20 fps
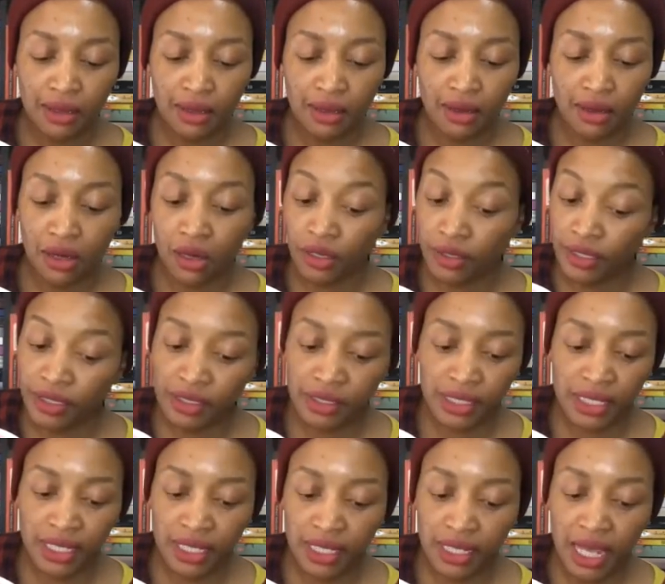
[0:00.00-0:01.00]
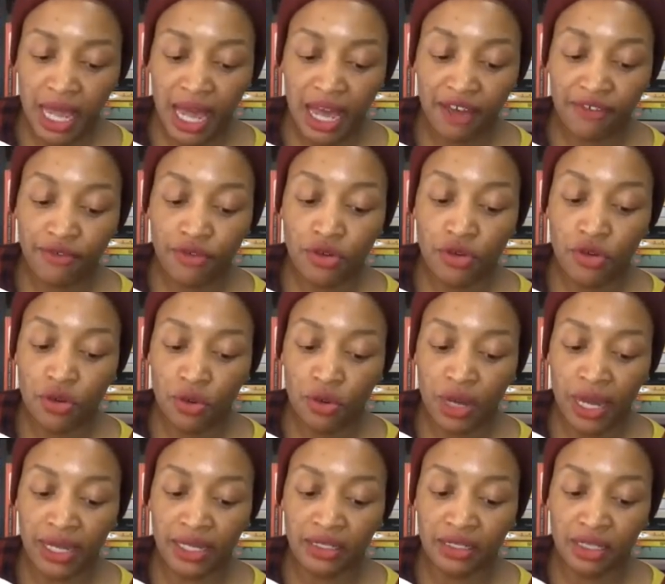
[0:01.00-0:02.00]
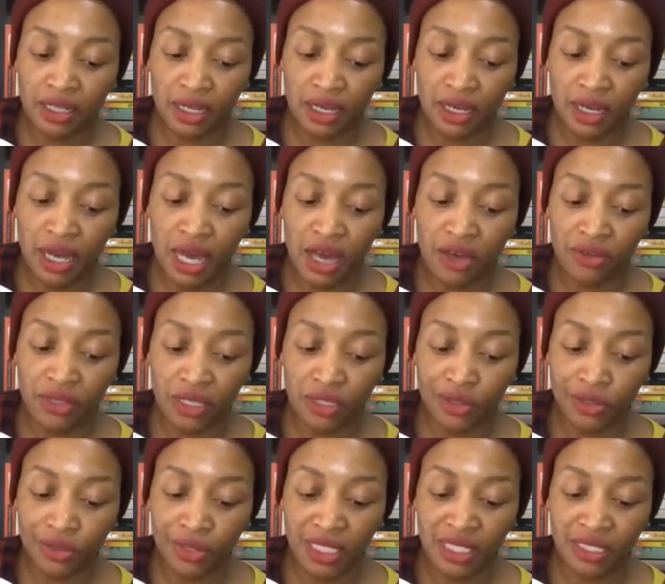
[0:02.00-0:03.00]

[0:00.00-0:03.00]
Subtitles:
Honestly, I have no idea how they do it.